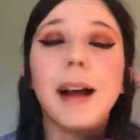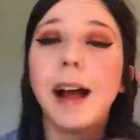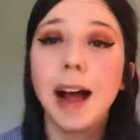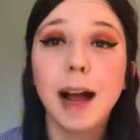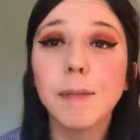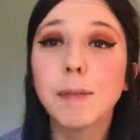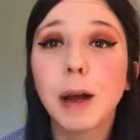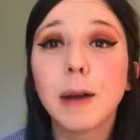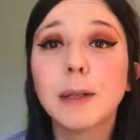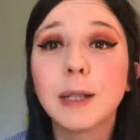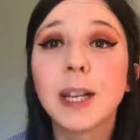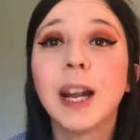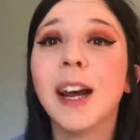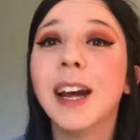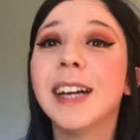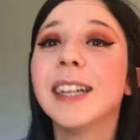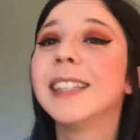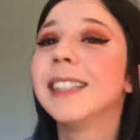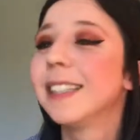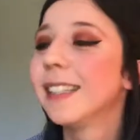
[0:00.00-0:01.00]
I'm
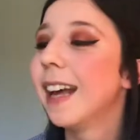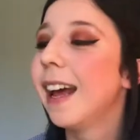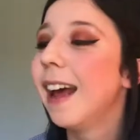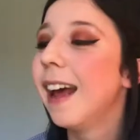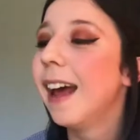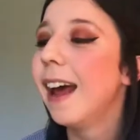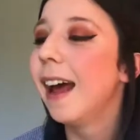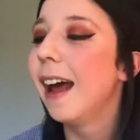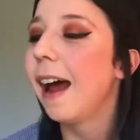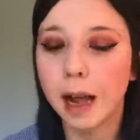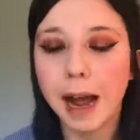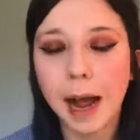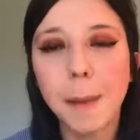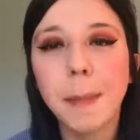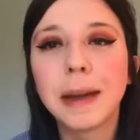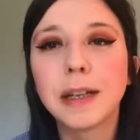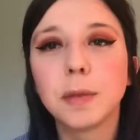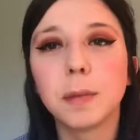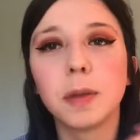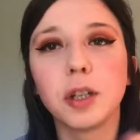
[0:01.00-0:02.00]
useless. I
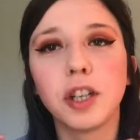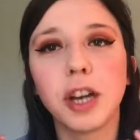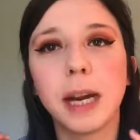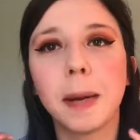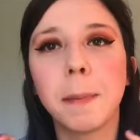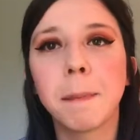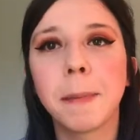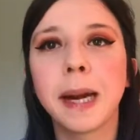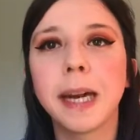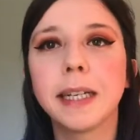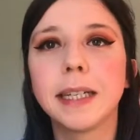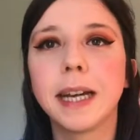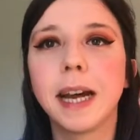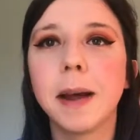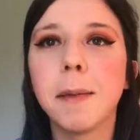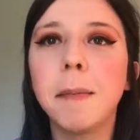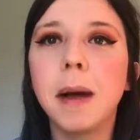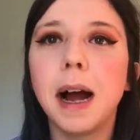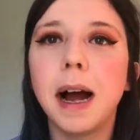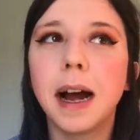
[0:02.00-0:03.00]
picked up the shade
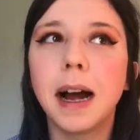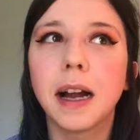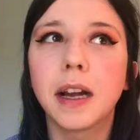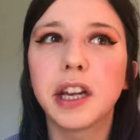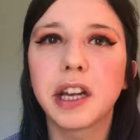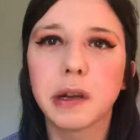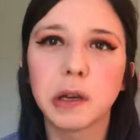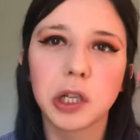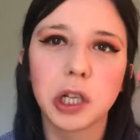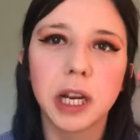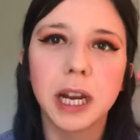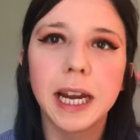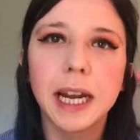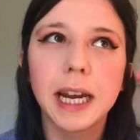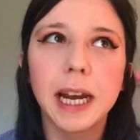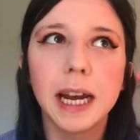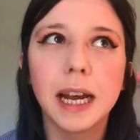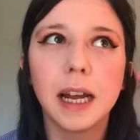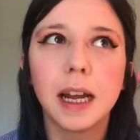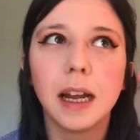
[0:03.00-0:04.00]
medium, and
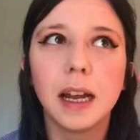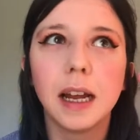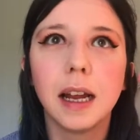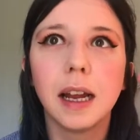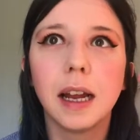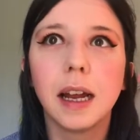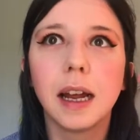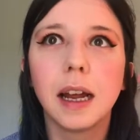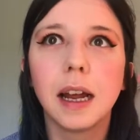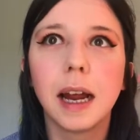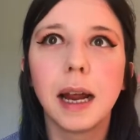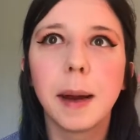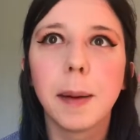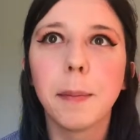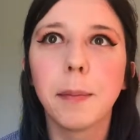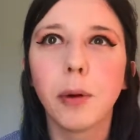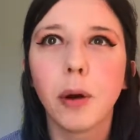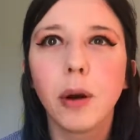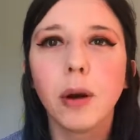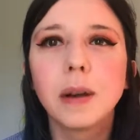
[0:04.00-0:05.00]
usually
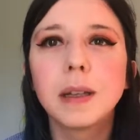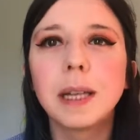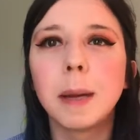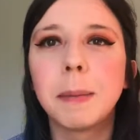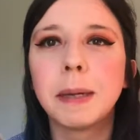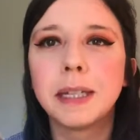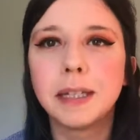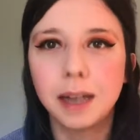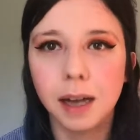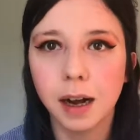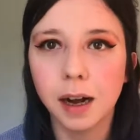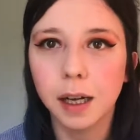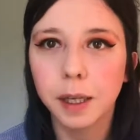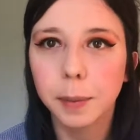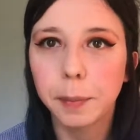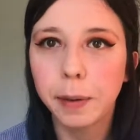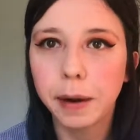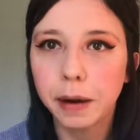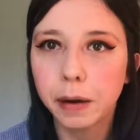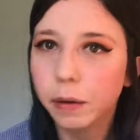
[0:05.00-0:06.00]
in products, I'm a
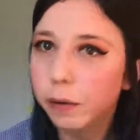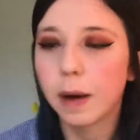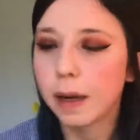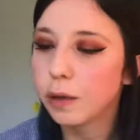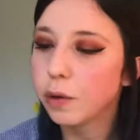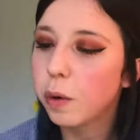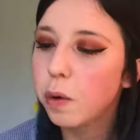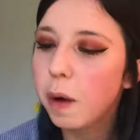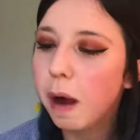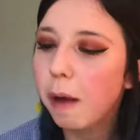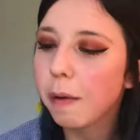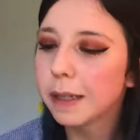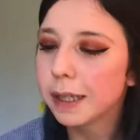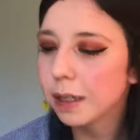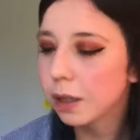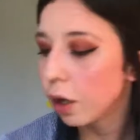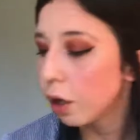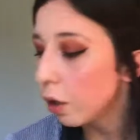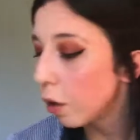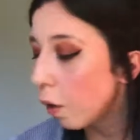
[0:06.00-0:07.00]
dark brown. So I don't know how this
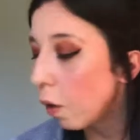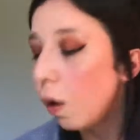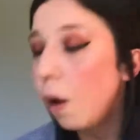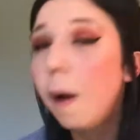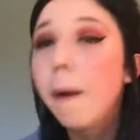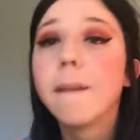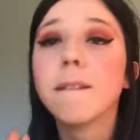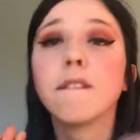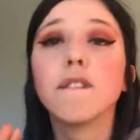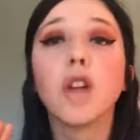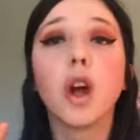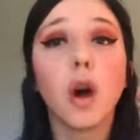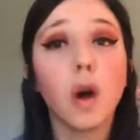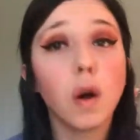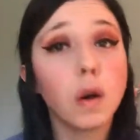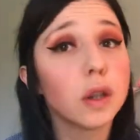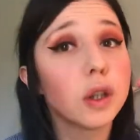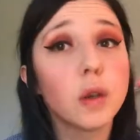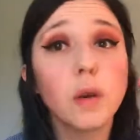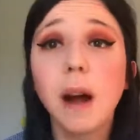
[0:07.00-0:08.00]
is going to go.
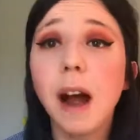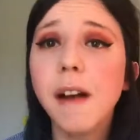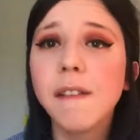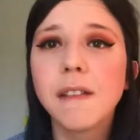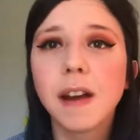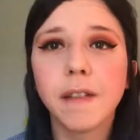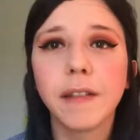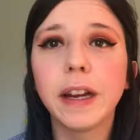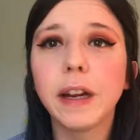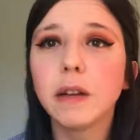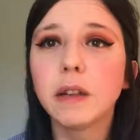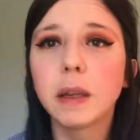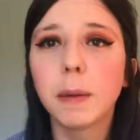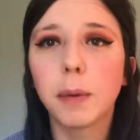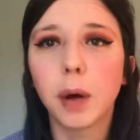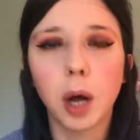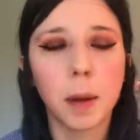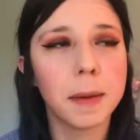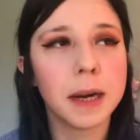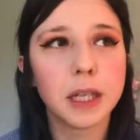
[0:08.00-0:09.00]
Also, I've never used a
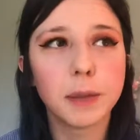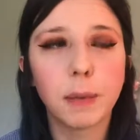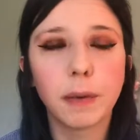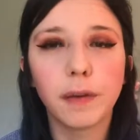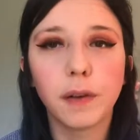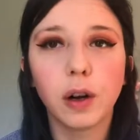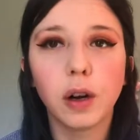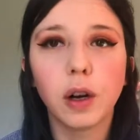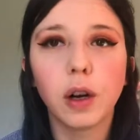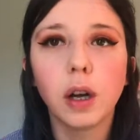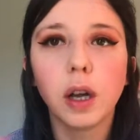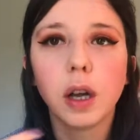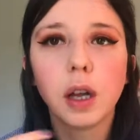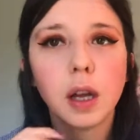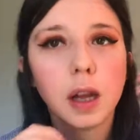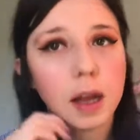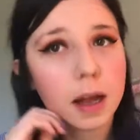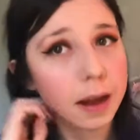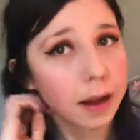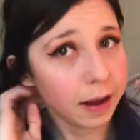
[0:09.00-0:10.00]
pomade before.
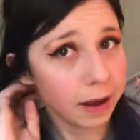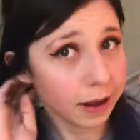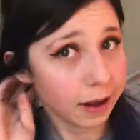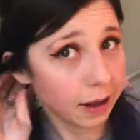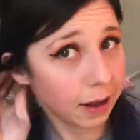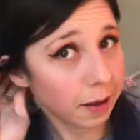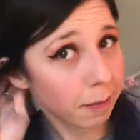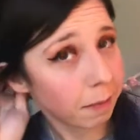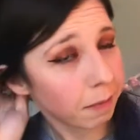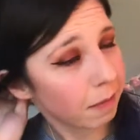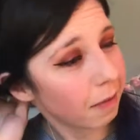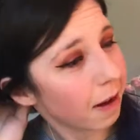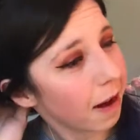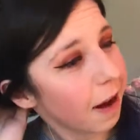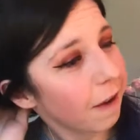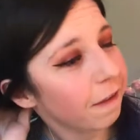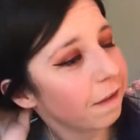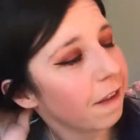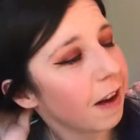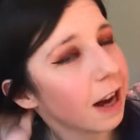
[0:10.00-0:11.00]
I
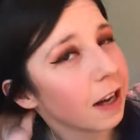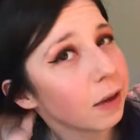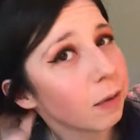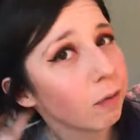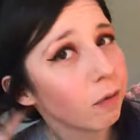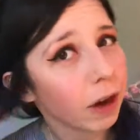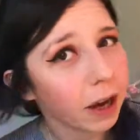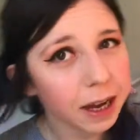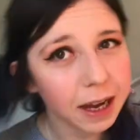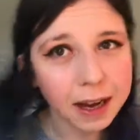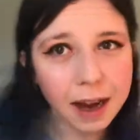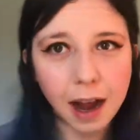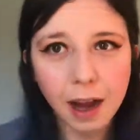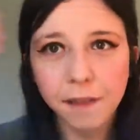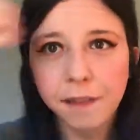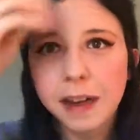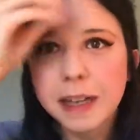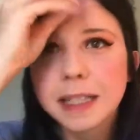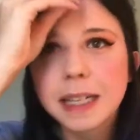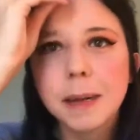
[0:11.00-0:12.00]
find them really kind
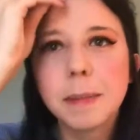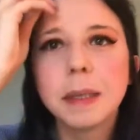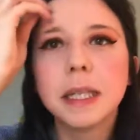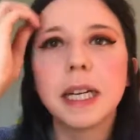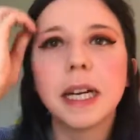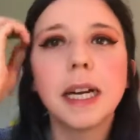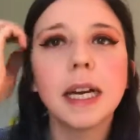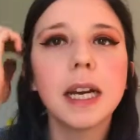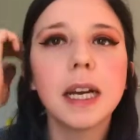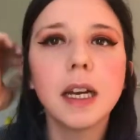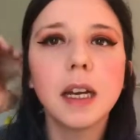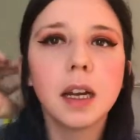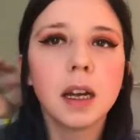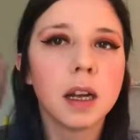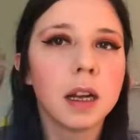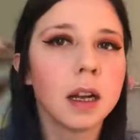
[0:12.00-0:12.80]
of intimidating.